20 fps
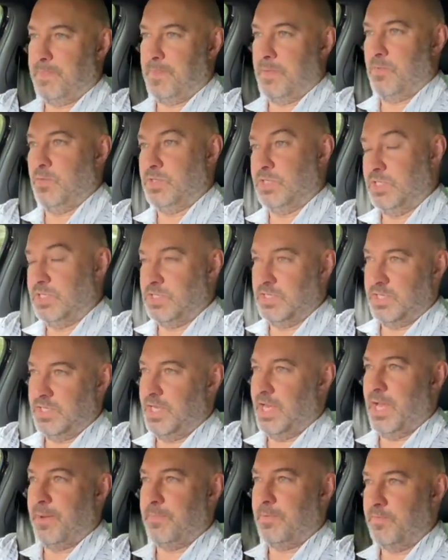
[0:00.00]
which isn't going to
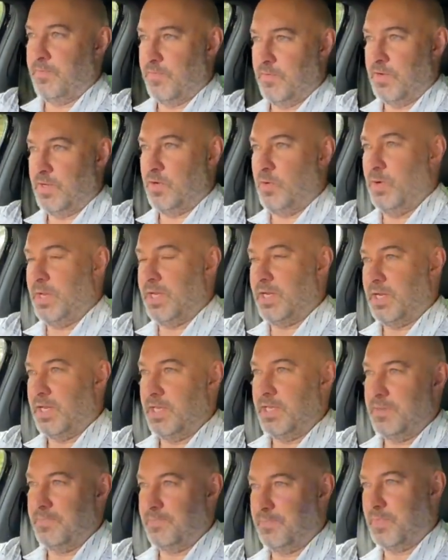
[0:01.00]
happen very
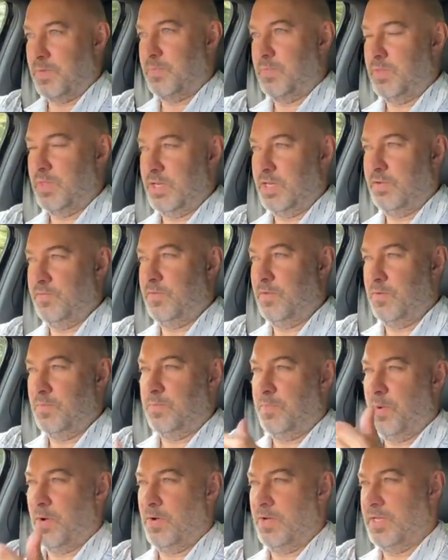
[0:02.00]
quickly. But then if you
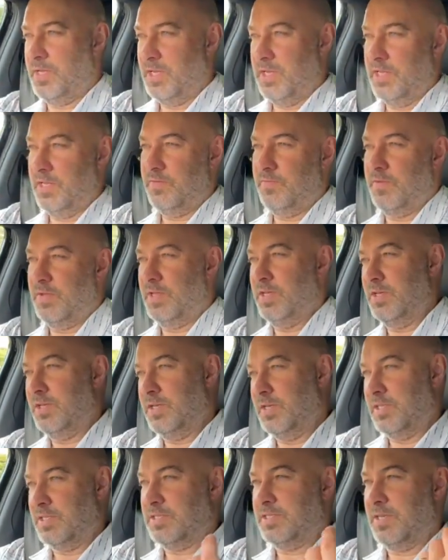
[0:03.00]
buy an EV, you're
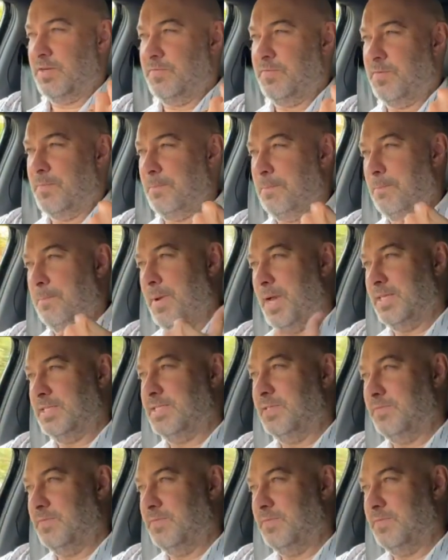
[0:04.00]
going to suffer massive